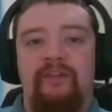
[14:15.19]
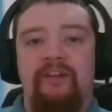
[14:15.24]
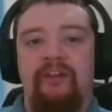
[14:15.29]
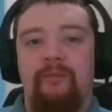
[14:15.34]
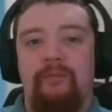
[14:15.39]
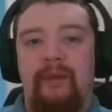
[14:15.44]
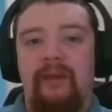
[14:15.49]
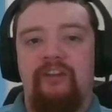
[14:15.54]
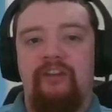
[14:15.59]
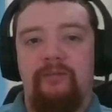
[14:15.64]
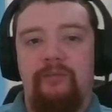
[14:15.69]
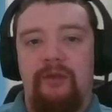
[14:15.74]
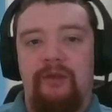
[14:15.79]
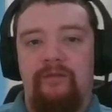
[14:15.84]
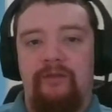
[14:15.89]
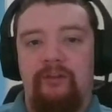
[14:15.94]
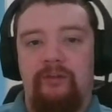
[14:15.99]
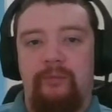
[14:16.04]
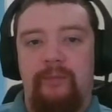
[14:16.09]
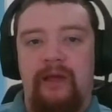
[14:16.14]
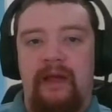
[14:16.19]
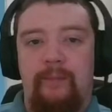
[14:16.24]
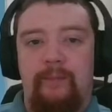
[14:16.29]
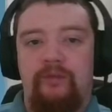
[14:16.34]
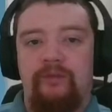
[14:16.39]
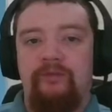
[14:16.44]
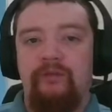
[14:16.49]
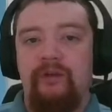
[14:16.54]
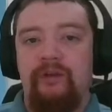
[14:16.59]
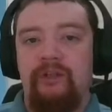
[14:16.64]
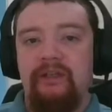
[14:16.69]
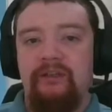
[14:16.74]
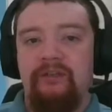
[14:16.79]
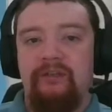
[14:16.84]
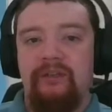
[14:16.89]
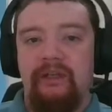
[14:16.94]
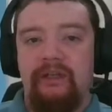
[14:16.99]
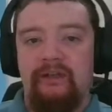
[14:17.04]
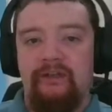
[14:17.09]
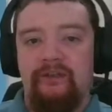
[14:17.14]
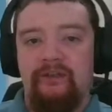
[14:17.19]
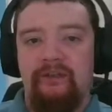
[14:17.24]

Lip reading: that the better move was perhaps rook e6.